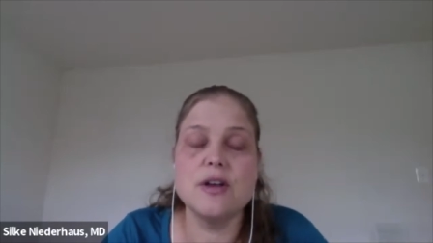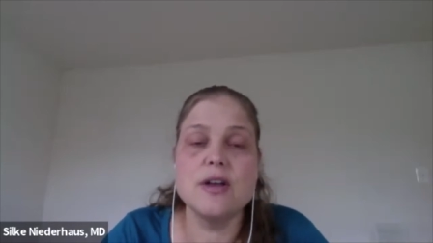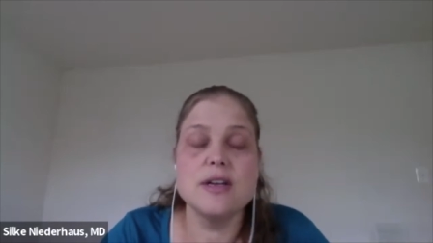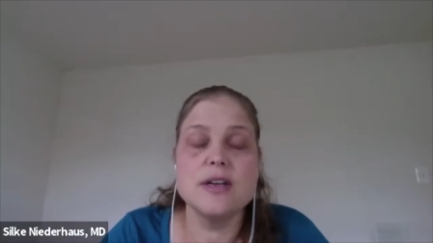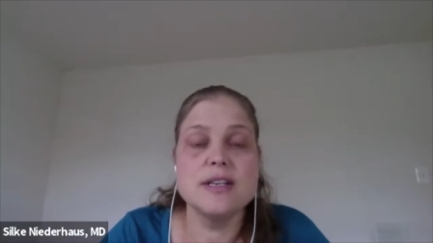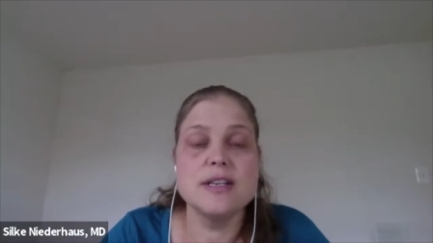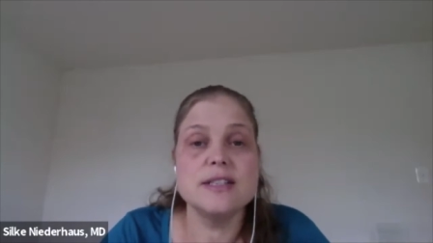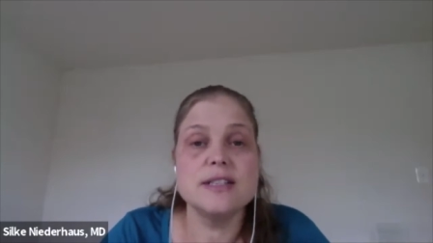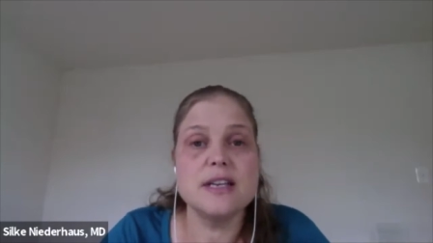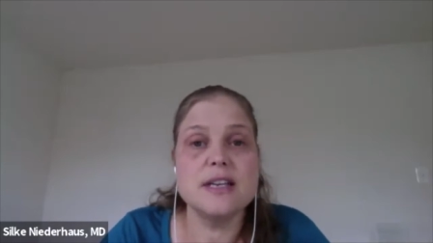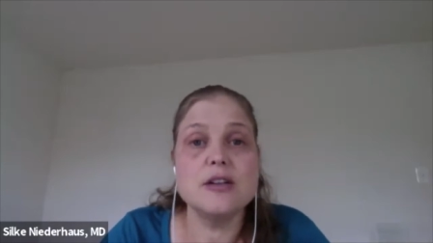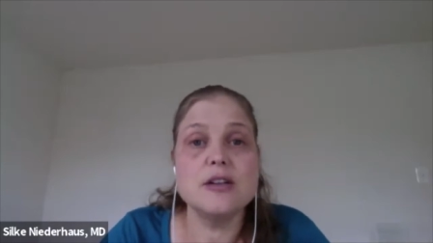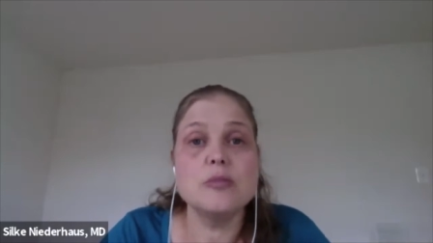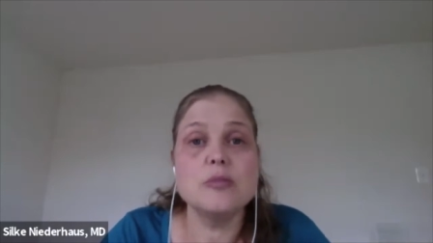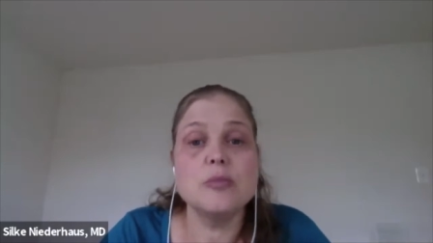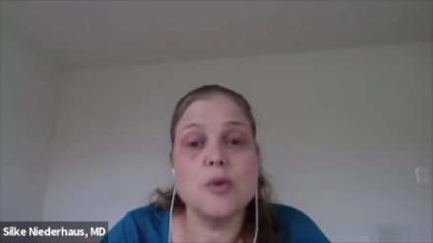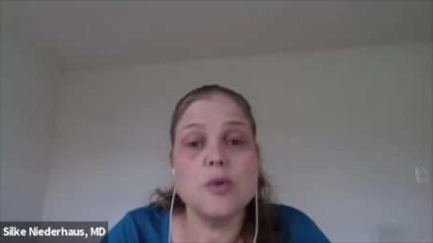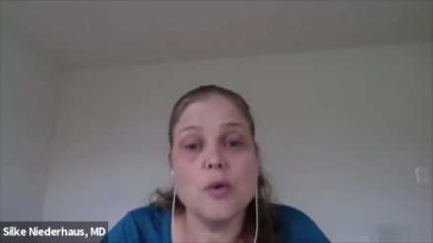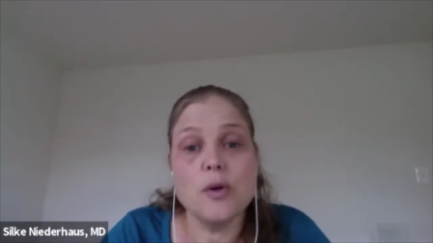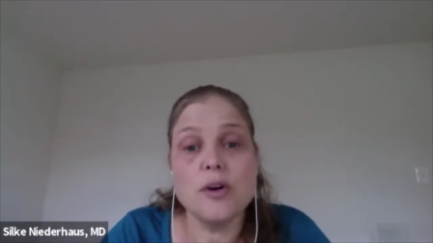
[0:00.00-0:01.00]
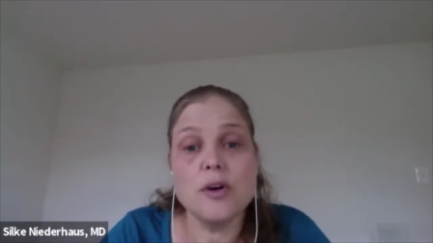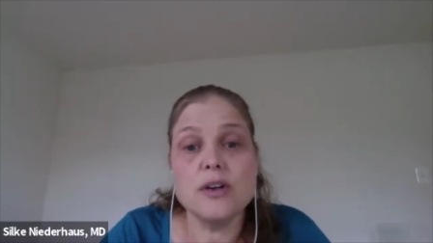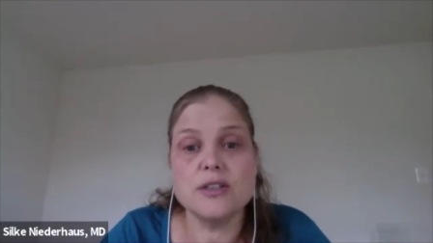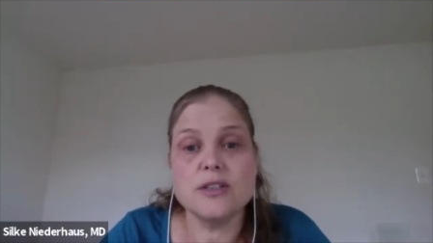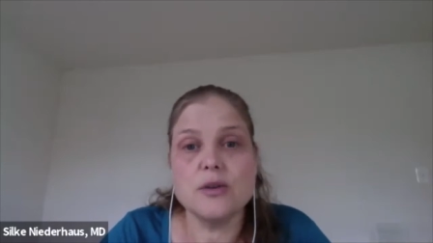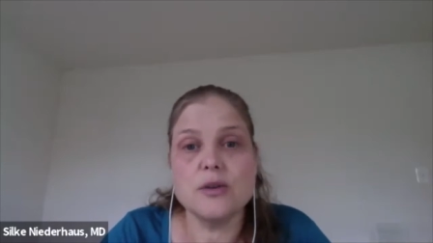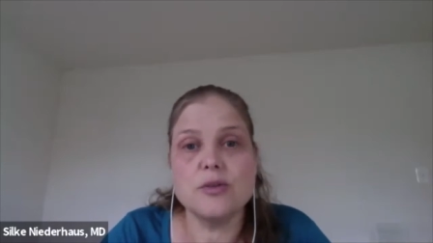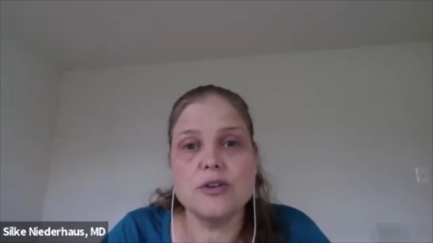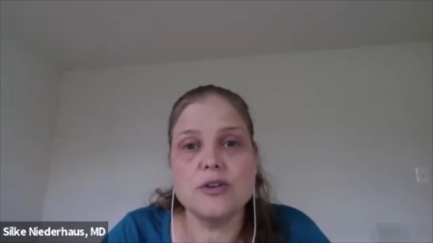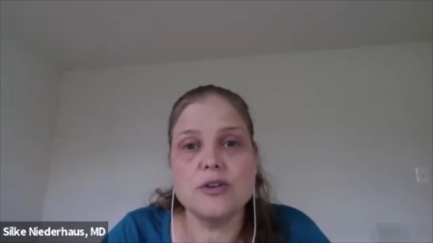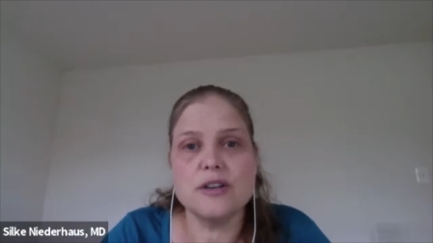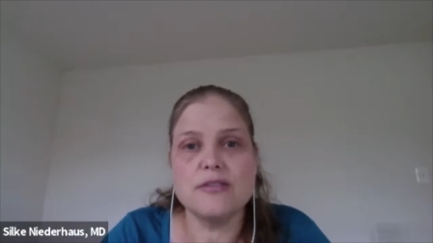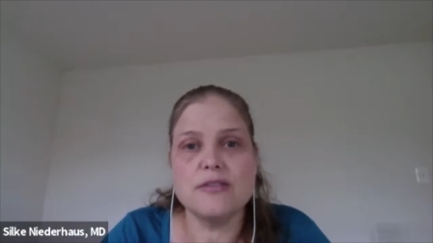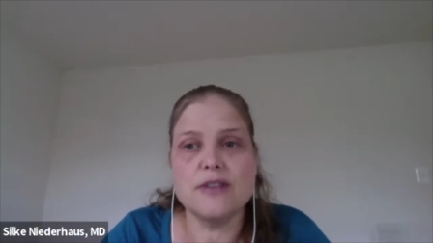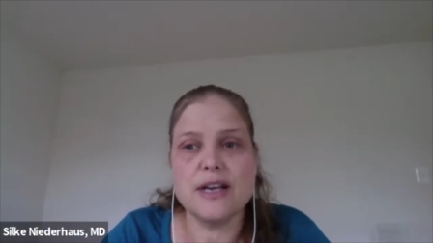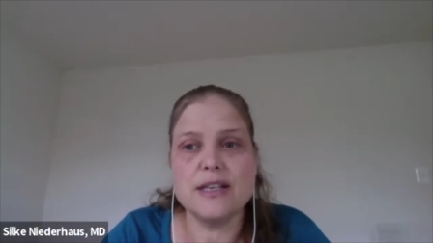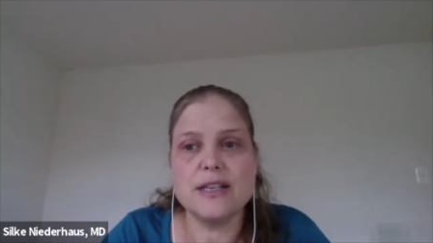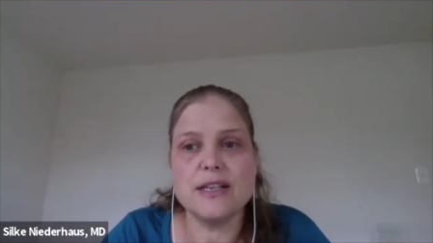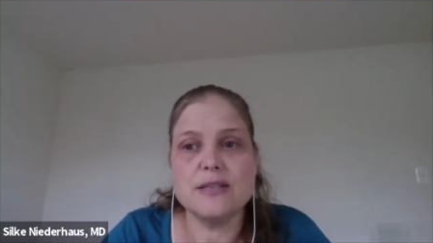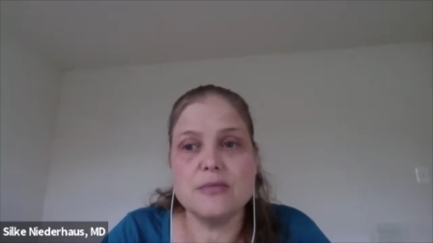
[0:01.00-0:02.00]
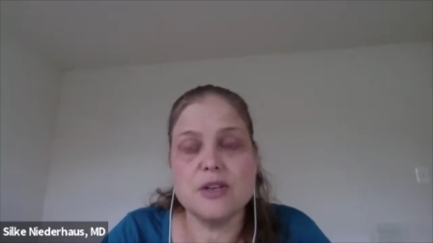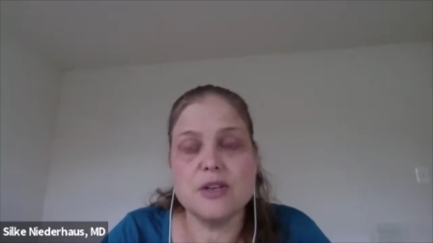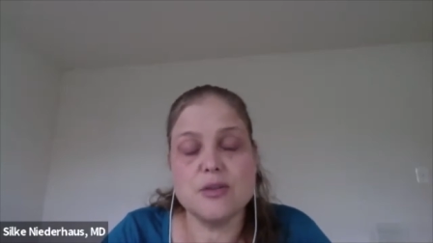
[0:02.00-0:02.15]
Single port donor nephrectomy,